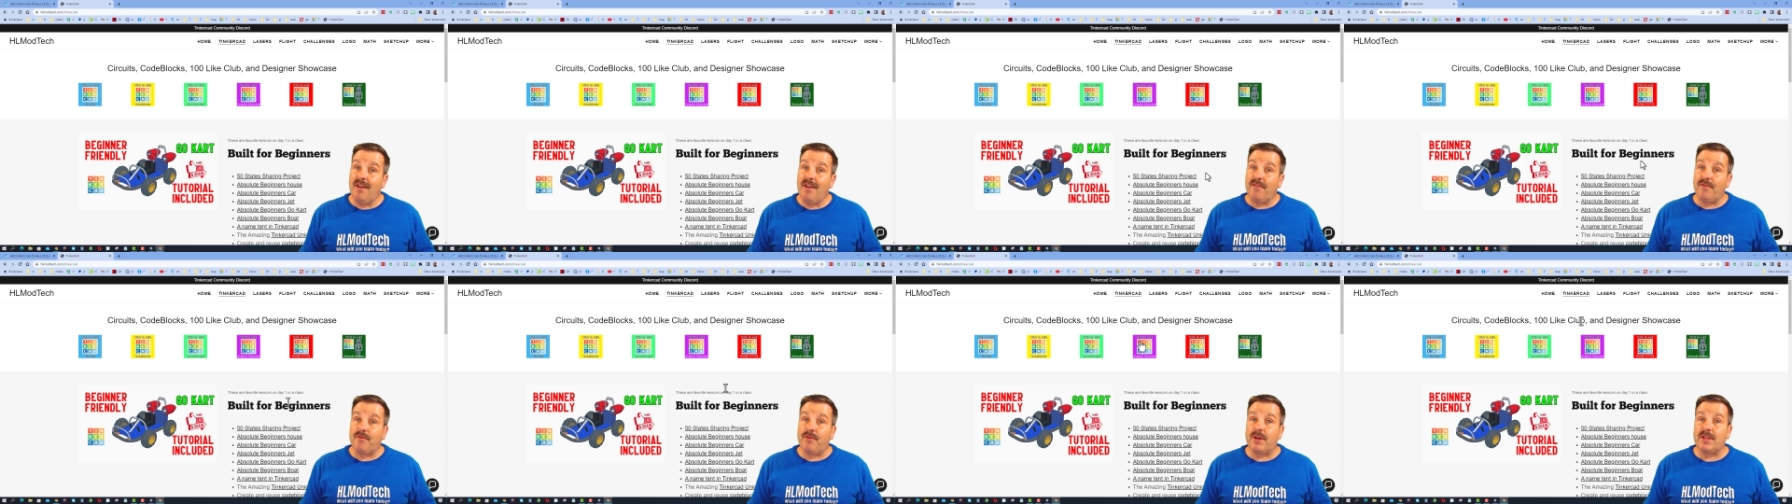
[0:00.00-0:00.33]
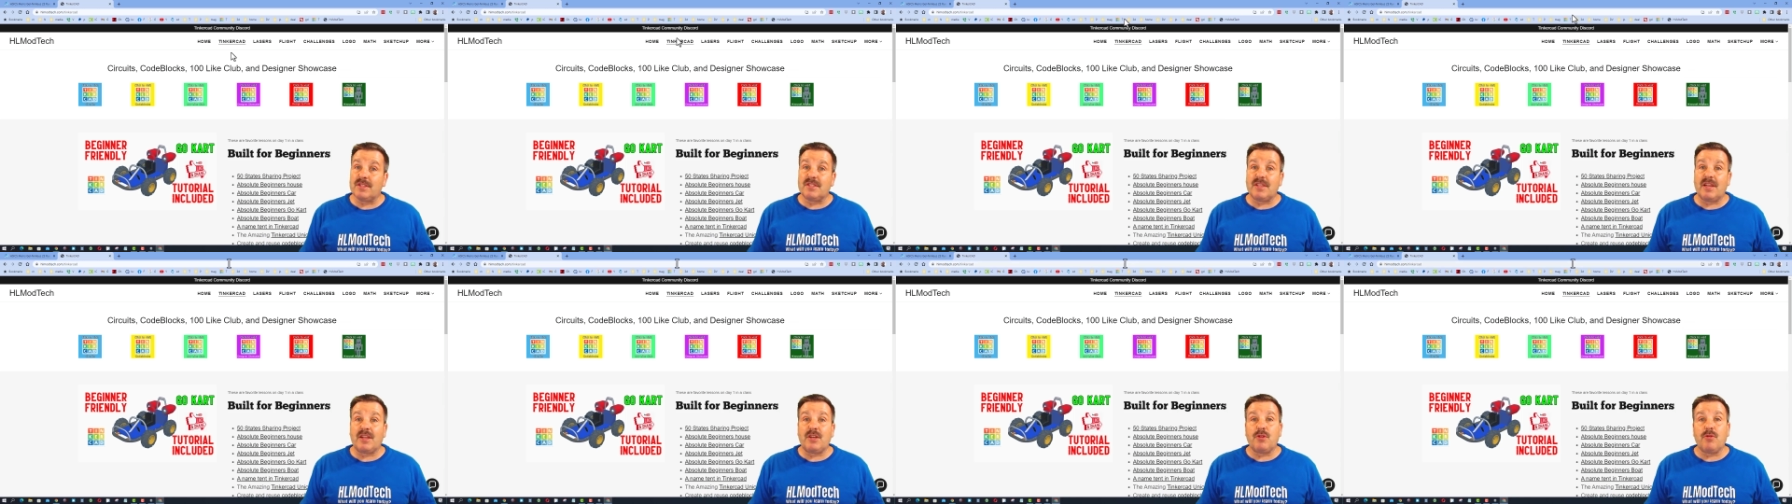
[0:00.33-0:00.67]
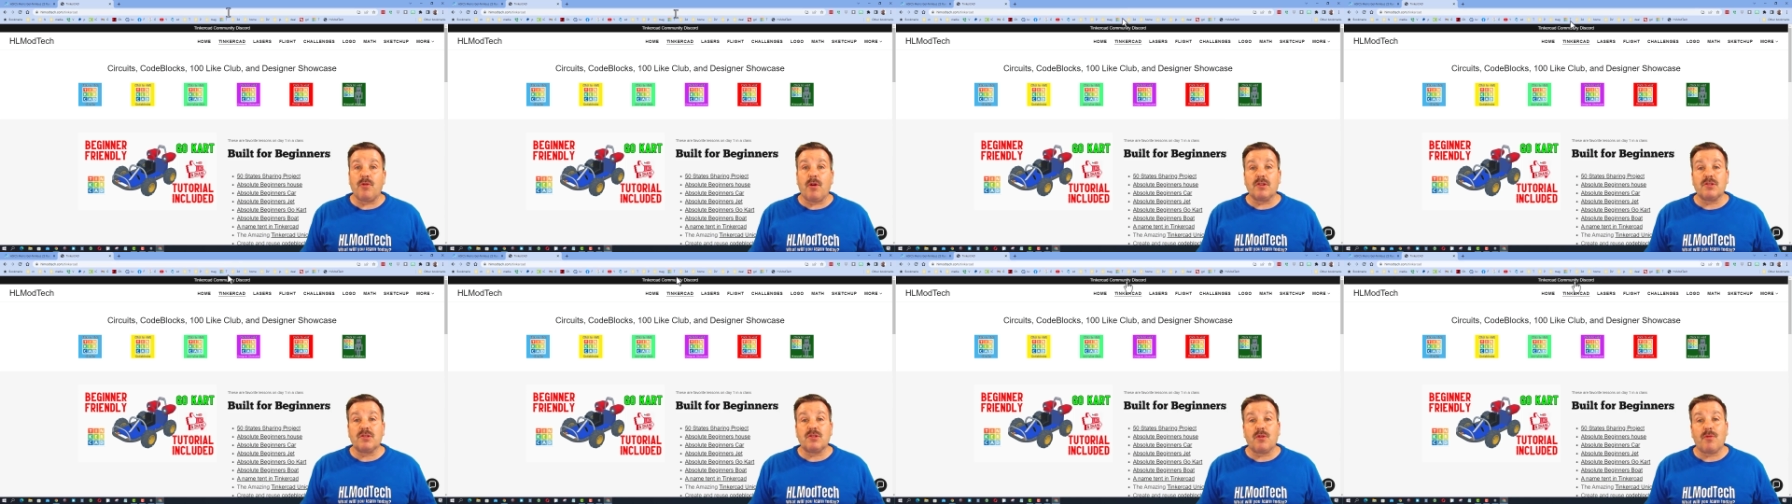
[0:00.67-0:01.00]
Friends, I do
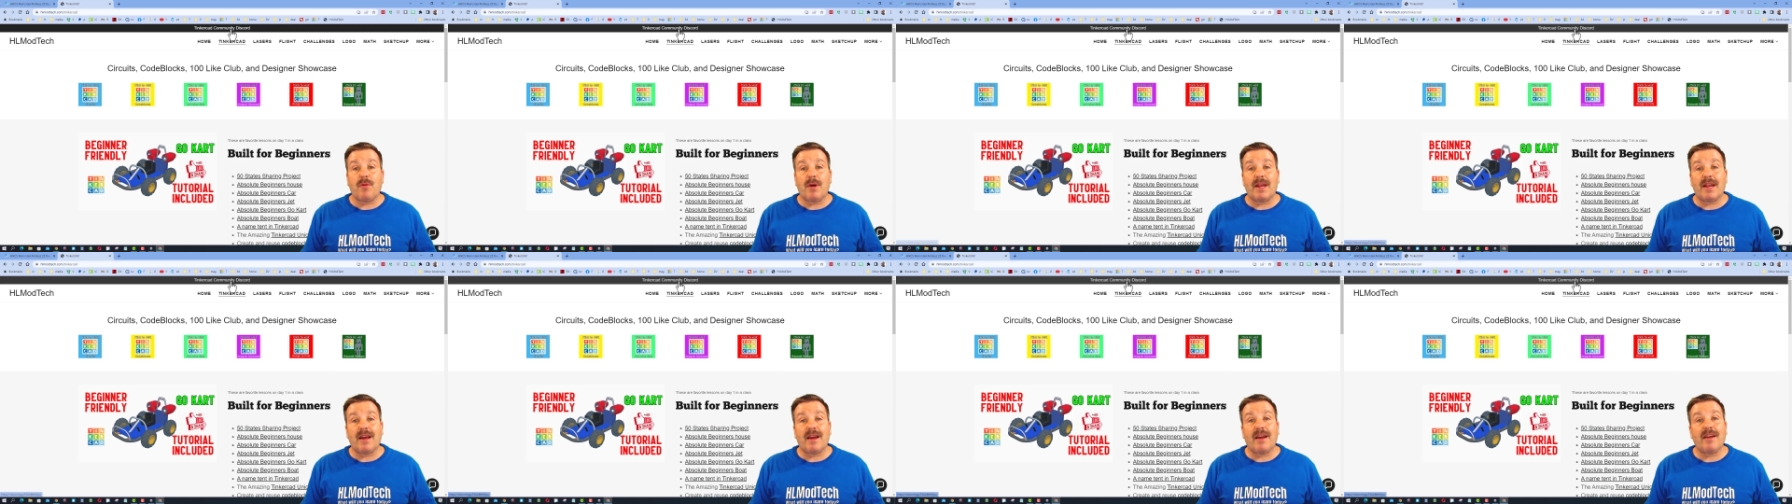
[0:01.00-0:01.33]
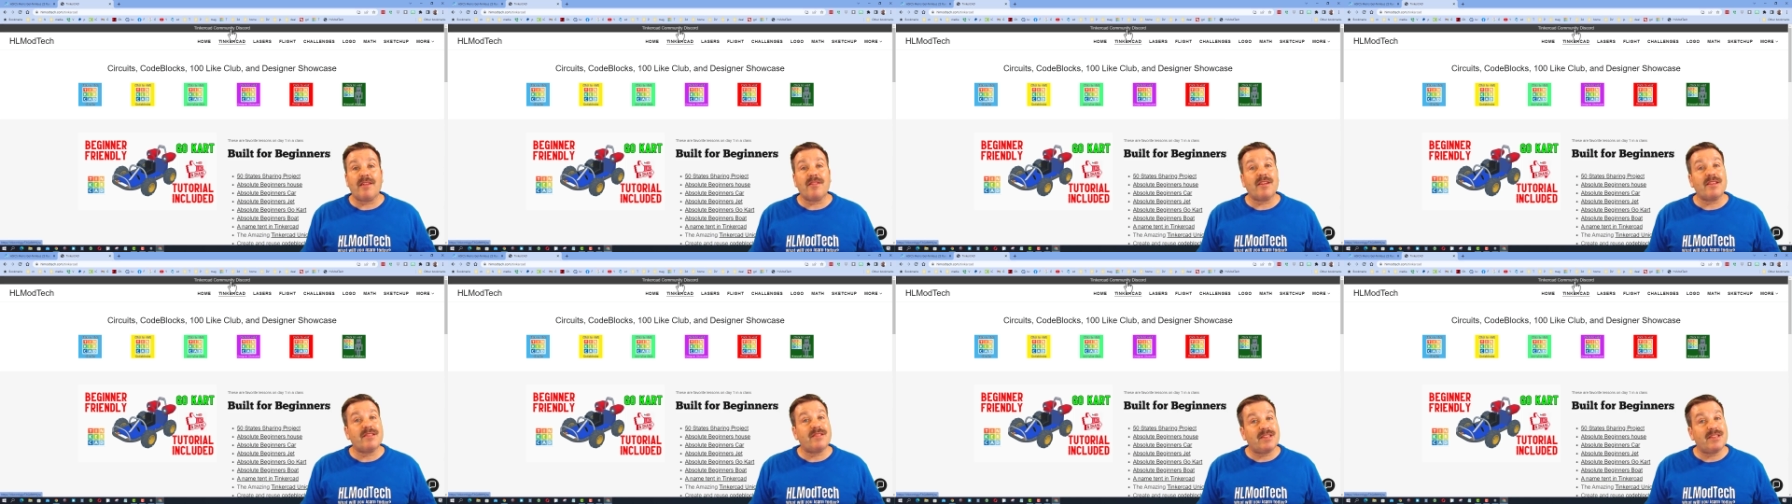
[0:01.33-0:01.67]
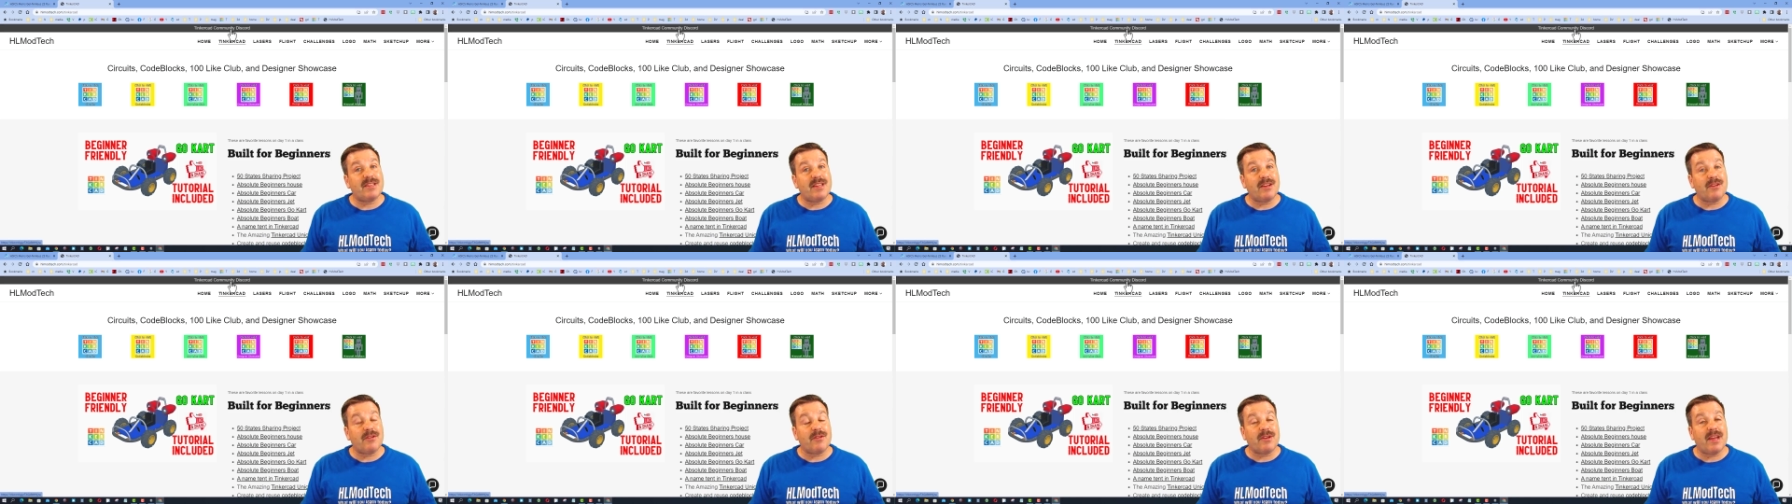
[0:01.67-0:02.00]
also want to highlight the
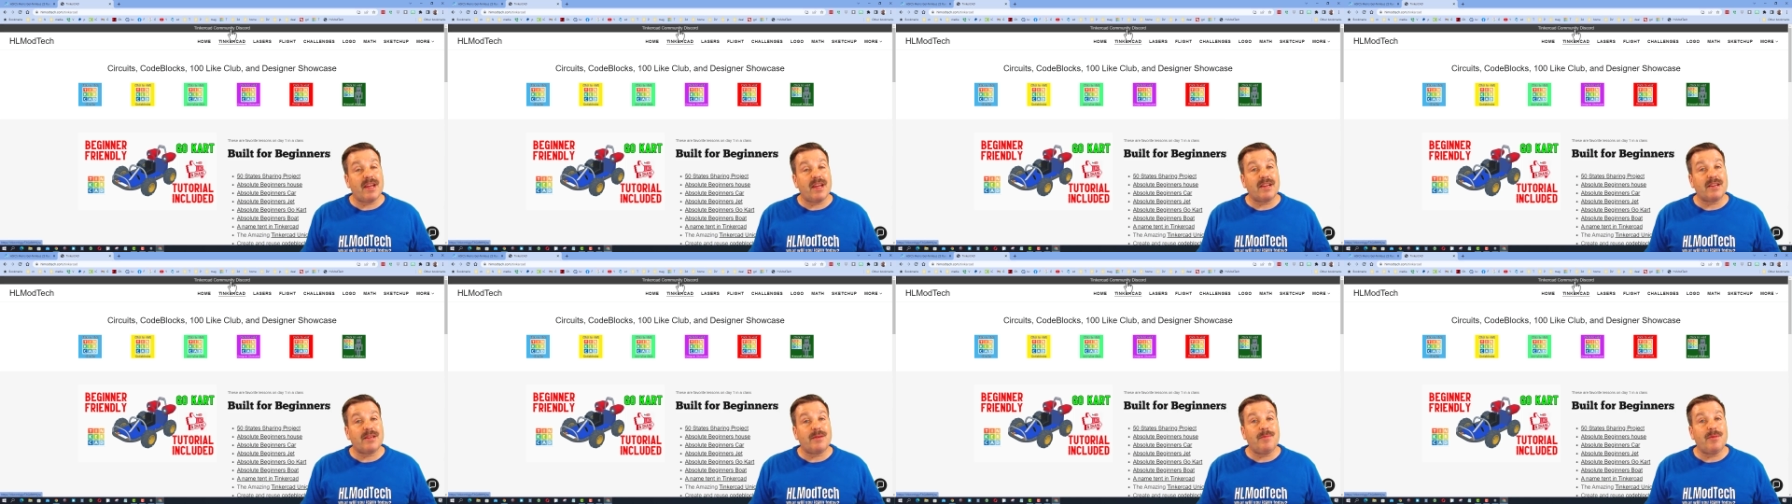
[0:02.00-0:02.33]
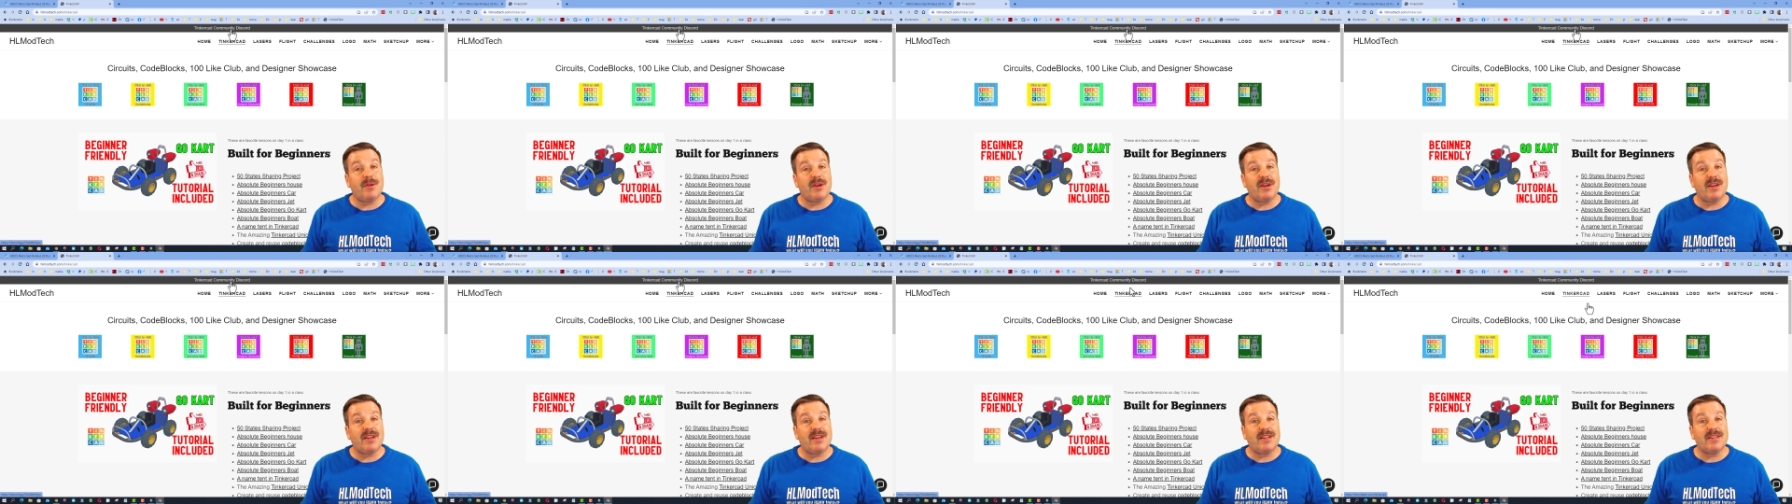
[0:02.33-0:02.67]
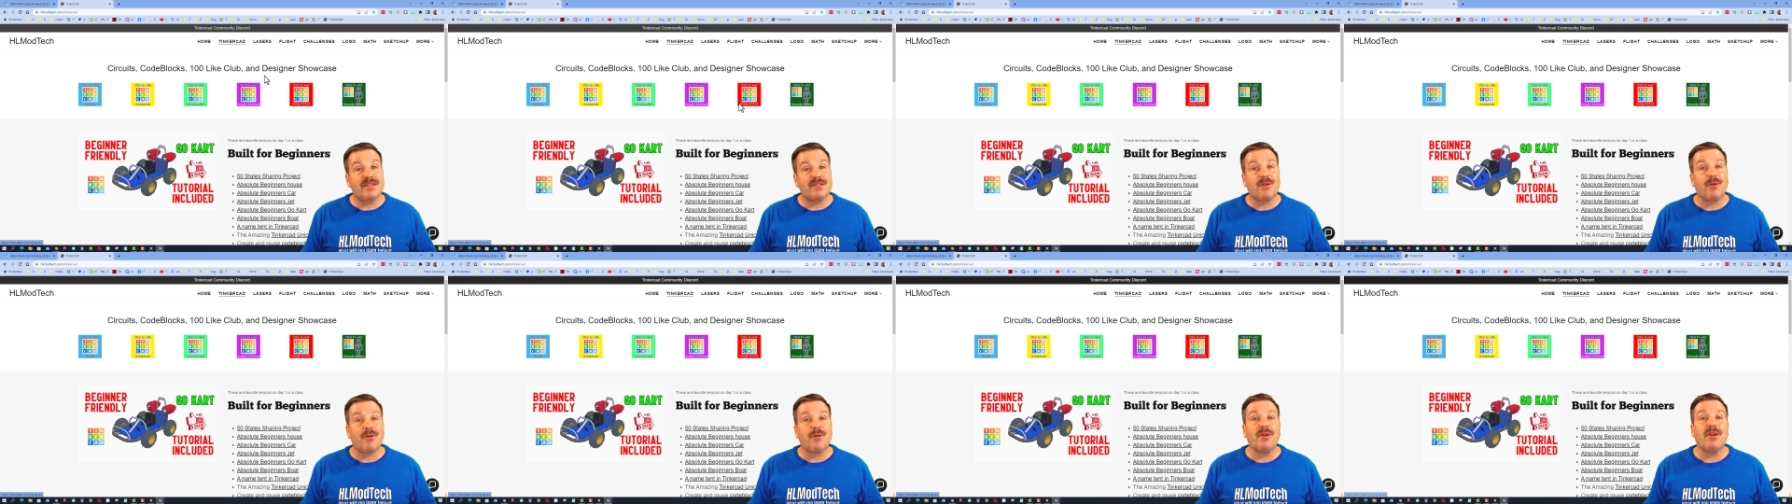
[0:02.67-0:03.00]
Tinkercad Community
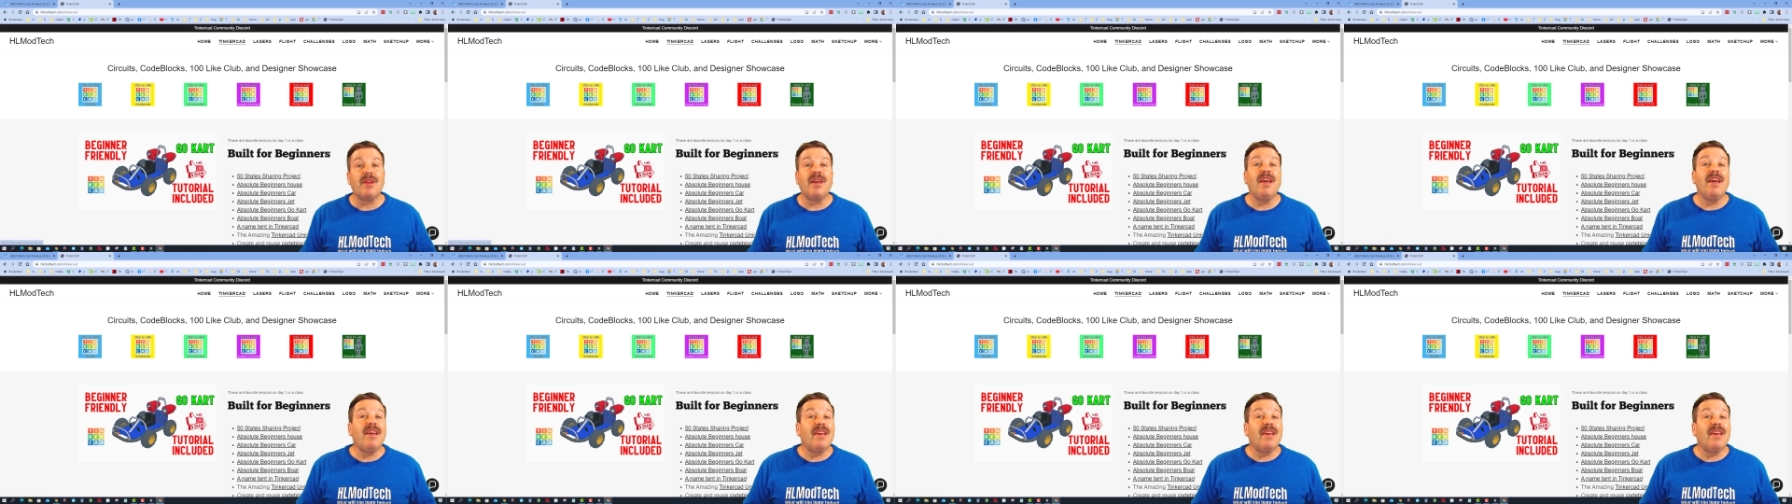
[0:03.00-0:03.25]
Discord.